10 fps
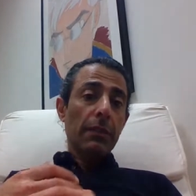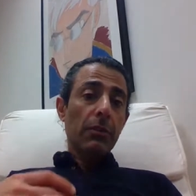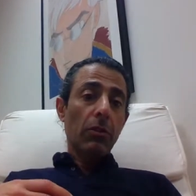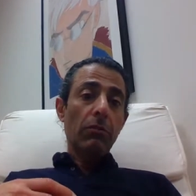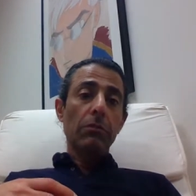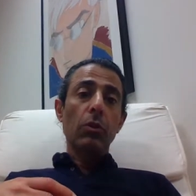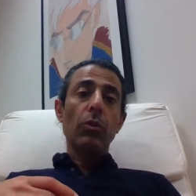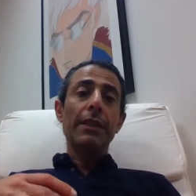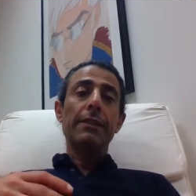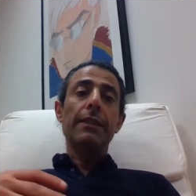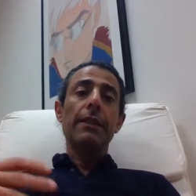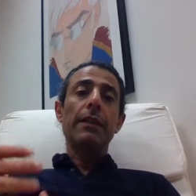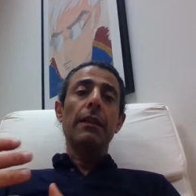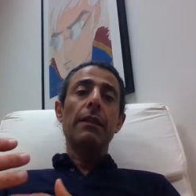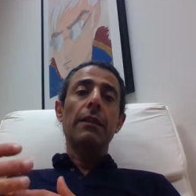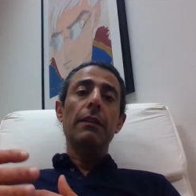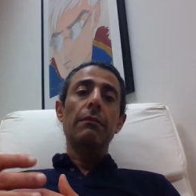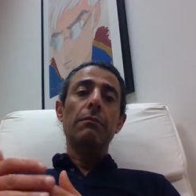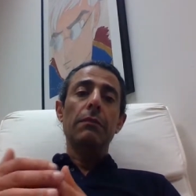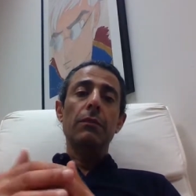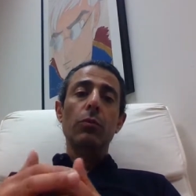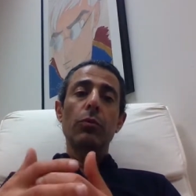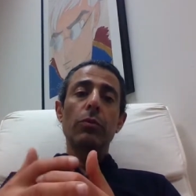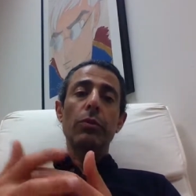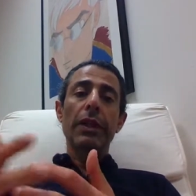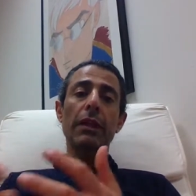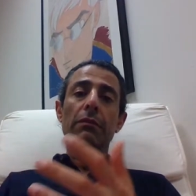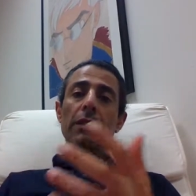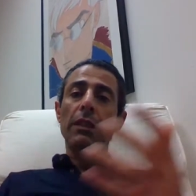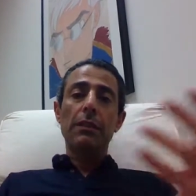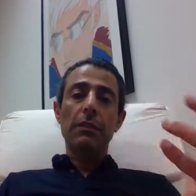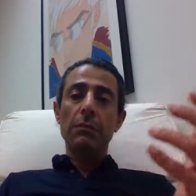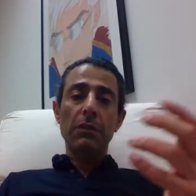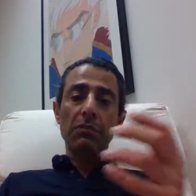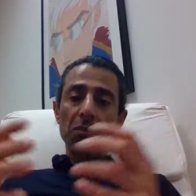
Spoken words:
So let's say we have a customer,